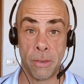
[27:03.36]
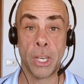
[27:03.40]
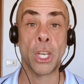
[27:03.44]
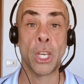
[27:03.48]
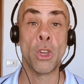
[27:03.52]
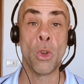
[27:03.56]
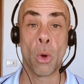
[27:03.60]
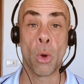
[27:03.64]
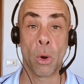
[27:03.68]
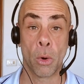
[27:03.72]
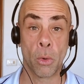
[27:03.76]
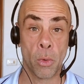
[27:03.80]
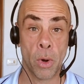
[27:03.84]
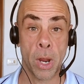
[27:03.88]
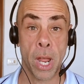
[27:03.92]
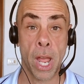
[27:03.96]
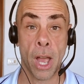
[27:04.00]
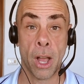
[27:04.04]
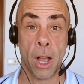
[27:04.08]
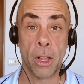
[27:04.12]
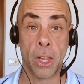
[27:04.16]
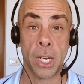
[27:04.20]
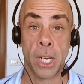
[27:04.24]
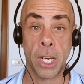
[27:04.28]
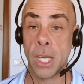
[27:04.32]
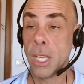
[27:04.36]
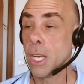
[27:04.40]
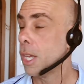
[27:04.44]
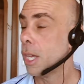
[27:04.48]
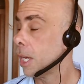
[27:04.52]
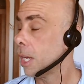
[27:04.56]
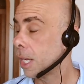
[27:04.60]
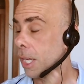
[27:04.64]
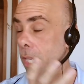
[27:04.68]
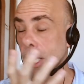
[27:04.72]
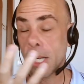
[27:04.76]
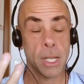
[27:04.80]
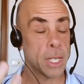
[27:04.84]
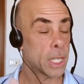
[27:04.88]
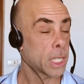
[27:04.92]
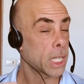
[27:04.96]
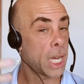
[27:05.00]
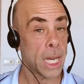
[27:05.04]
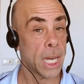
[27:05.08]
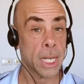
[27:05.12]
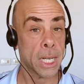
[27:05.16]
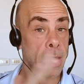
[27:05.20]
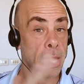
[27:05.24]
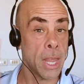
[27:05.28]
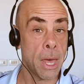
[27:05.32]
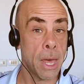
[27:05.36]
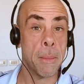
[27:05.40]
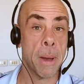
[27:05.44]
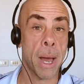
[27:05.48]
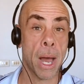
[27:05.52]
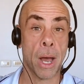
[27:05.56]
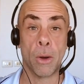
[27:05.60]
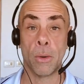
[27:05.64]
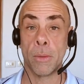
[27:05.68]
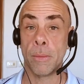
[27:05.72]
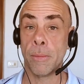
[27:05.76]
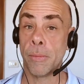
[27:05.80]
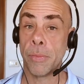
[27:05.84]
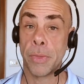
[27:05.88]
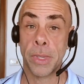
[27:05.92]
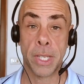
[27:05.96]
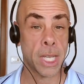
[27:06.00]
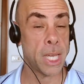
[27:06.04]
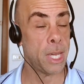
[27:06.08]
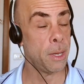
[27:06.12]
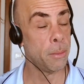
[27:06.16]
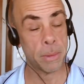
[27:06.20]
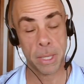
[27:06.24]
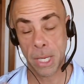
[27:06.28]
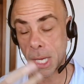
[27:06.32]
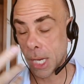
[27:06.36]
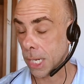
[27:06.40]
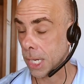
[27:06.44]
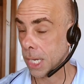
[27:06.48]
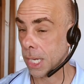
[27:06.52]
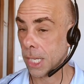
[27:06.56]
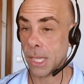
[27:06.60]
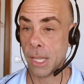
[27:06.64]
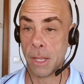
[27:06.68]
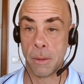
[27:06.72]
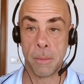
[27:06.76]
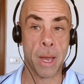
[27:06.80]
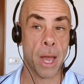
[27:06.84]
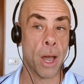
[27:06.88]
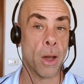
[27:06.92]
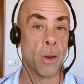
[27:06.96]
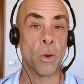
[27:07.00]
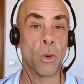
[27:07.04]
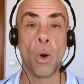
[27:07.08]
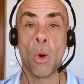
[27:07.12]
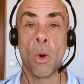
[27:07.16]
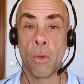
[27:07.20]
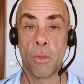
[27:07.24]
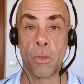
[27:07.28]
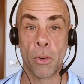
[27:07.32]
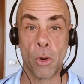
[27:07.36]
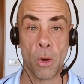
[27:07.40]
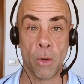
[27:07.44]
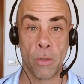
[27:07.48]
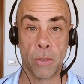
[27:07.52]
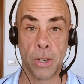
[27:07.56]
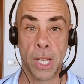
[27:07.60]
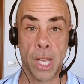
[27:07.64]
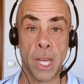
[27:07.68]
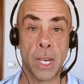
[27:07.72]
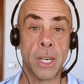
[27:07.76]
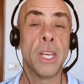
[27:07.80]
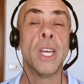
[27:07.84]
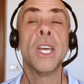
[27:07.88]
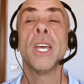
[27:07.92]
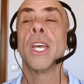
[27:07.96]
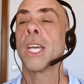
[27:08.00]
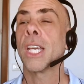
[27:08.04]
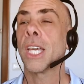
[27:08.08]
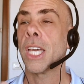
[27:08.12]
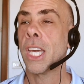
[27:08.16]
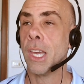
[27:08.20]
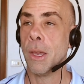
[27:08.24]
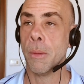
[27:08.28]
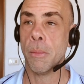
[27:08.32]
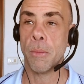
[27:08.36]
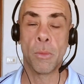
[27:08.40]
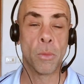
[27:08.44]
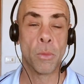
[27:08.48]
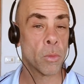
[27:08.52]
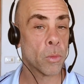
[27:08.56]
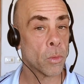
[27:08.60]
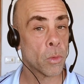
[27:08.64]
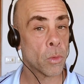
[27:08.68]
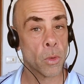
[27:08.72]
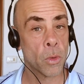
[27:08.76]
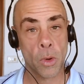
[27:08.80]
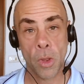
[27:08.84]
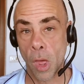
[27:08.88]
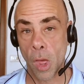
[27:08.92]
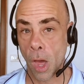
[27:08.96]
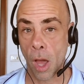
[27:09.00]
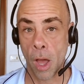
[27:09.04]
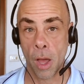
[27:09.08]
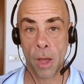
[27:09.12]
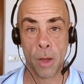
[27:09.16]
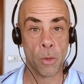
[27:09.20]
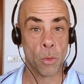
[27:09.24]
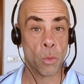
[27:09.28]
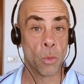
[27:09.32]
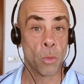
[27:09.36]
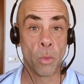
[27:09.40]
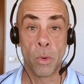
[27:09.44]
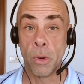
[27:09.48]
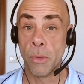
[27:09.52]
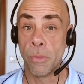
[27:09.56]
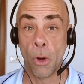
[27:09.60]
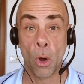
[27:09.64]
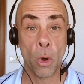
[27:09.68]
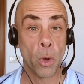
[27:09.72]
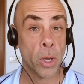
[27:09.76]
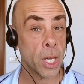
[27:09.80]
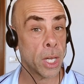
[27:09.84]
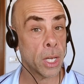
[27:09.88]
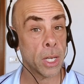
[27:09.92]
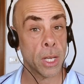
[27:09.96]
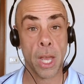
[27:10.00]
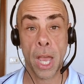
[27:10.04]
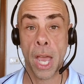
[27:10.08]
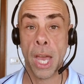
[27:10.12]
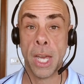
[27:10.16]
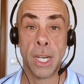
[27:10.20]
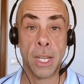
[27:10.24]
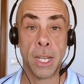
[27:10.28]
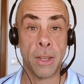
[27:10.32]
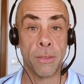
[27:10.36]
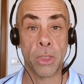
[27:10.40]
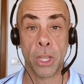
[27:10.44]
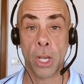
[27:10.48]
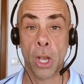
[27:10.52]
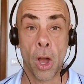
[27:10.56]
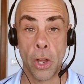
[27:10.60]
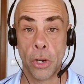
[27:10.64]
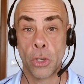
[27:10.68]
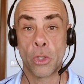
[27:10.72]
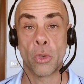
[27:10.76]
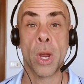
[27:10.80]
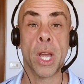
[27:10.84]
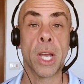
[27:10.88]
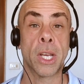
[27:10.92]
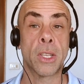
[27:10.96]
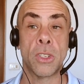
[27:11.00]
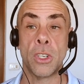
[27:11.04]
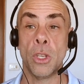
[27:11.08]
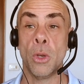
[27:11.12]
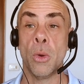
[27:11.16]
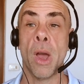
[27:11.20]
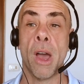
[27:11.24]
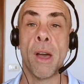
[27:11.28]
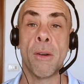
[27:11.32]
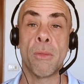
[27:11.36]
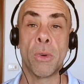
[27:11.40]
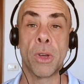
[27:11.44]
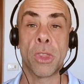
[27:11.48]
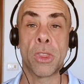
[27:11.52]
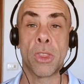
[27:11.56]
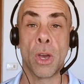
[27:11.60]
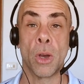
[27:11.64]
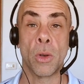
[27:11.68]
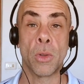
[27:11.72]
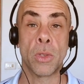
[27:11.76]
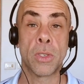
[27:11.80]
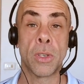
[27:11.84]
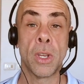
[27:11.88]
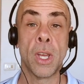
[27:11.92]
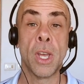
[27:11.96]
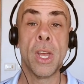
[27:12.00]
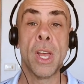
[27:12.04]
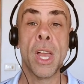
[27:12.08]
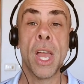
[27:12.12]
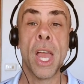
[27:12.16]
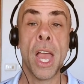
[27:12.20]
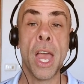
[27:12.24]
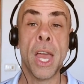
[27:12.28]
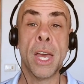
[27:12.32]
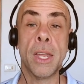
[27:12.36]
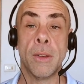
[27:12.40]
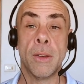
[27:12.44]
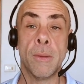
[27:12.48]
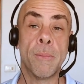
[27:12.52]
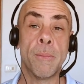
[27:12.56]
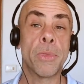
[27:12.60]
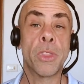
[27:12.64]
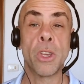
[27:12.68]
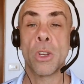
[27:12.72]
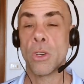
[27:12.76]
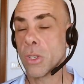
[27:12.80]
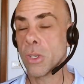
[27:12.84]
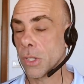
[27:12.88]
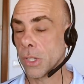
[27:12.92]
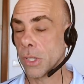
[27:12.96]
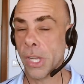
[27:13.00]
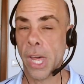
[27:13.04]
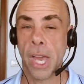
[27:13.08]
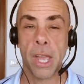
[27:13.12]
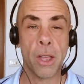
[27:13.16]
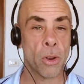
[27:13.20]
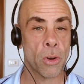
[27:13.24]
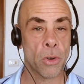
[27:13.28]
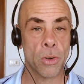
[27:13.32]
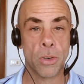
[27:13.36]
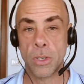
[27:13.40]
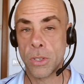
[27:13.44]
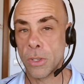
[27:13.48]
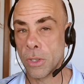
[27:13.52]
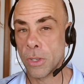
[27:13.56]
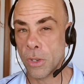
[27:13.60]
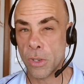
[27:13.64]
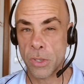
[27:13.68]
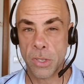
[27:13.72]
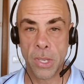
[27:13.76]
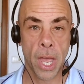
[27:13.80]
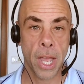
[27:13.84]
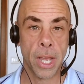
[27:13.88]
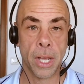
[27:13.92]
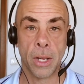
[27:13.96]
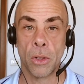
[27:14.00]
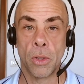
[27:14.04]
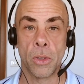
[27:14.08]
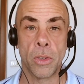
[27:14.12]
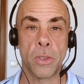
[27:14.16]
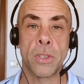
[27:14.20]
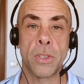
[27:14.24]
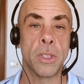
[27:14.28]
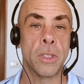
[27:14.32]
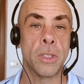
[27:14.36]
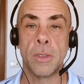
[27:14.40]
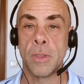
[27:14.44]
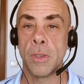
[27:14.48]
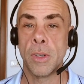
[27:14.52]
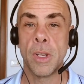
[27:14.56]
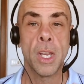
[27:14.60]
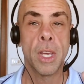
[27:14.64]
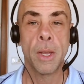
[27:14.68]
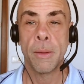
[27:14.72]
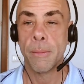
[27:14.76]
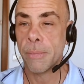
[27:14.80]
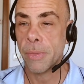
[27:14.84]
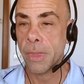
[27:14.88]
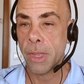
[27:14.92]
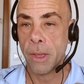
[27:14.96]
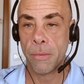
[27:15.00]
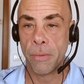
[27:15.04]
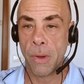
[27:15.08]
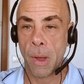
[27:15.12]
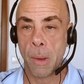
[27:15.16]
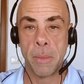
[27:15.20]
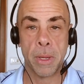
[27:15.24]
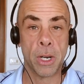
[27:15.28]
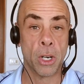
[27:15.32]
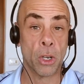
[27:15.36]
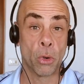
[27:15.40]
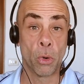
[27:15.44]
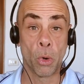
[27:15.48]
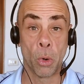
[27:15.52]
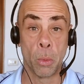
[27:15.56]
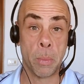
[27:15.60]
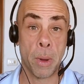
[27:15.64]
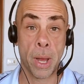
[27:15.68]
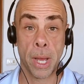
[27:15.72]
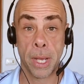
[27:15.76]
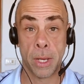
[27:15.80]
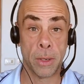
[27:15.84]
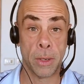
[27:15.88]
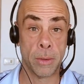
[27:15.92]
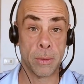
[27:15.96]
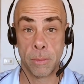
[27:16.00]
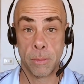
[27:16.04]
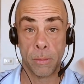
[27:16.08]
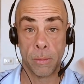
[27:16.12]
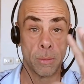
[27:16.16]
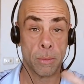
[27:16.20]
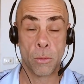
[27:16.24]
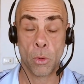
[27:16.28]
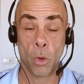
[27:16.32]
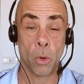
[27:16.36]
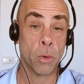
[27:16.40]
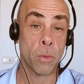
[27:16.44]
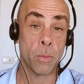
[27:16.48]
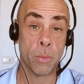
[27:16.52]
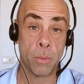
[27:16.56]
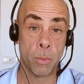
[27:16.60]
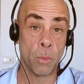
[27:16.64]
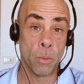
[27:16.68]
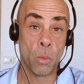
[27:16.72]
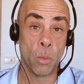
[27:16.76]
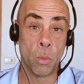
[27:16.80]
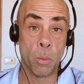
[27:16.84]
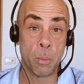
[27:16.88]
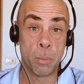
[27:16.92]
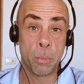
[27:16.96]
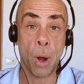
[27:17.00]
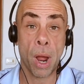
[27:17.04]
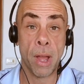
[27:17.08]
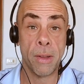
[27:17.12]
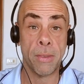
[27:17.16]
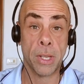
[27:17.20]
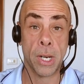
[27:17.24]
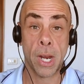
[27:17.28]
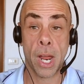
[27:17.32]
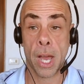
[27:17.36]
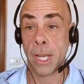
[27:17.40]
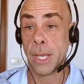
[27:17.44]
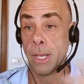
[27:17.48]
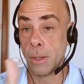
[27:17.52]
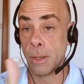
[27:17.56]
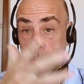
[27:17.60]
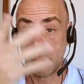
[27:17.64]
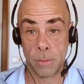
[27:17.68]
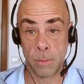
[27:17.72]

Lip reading: your reality. Kick them out. Keep kicking them out over and over again. Keep revoking any of the contracts you have with those. And there's layers and there's tangles. And if I'm in a group, or private, I can